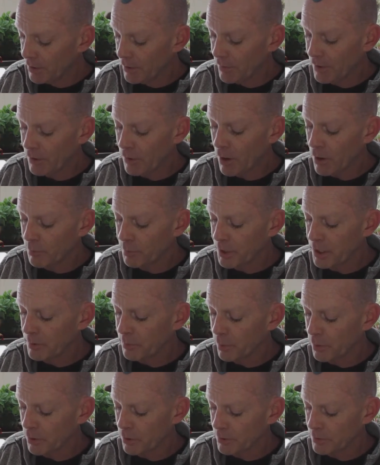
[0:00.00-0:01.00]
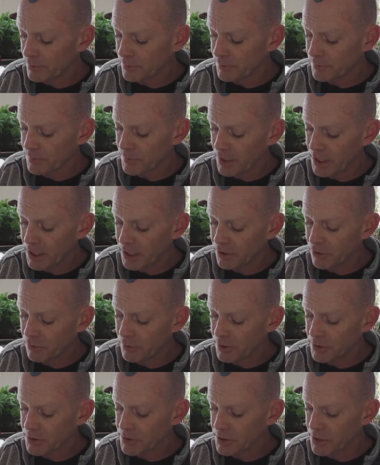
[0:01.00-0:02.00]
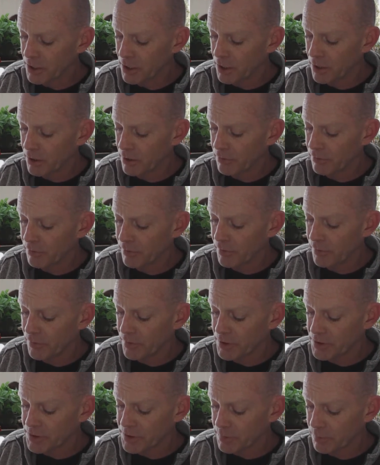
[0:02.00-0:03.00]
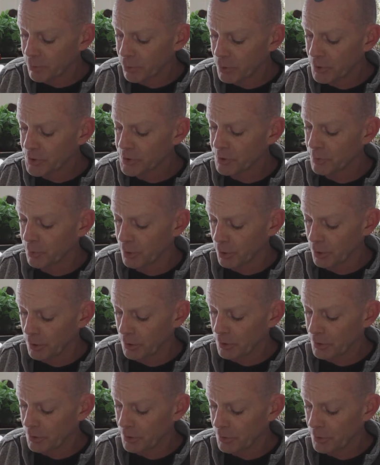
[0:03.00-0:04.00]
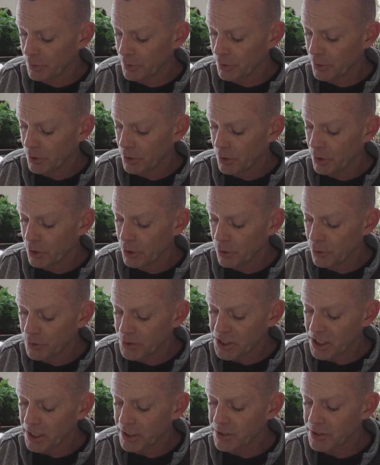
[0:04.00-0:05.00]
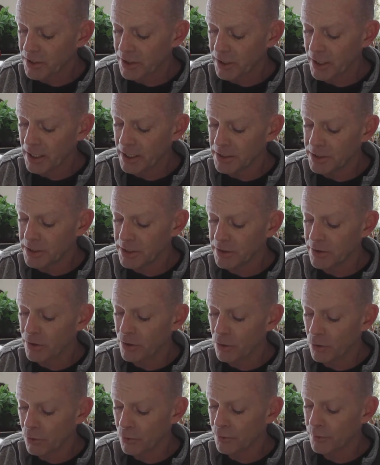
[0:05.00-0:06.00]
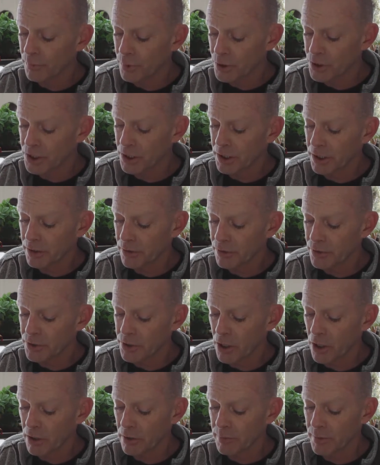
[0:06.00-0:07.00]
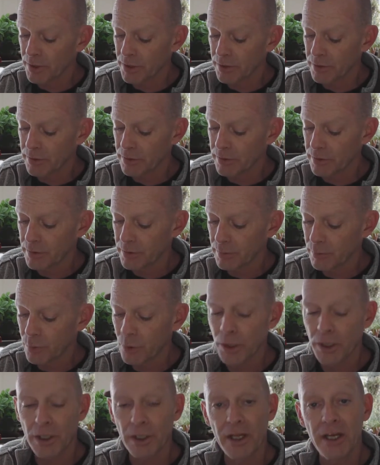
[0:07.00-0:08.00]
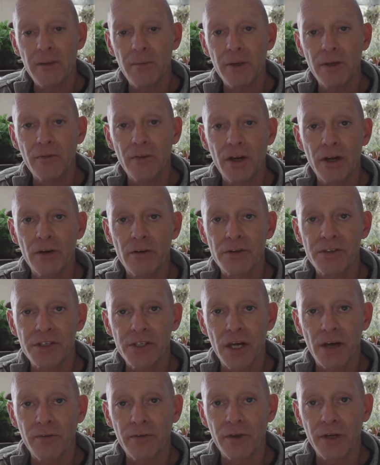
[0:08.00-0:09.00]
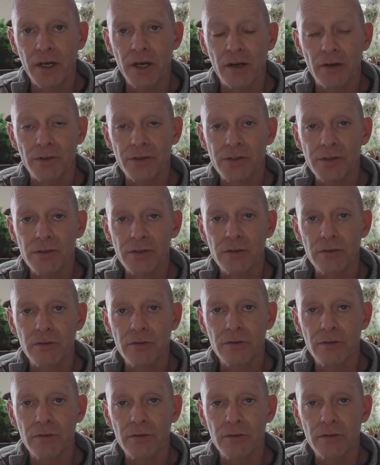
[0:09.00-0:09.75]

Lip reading: There are people ignorant of this principle who take delight in their own particular dogma, proclaiming there is nothing else.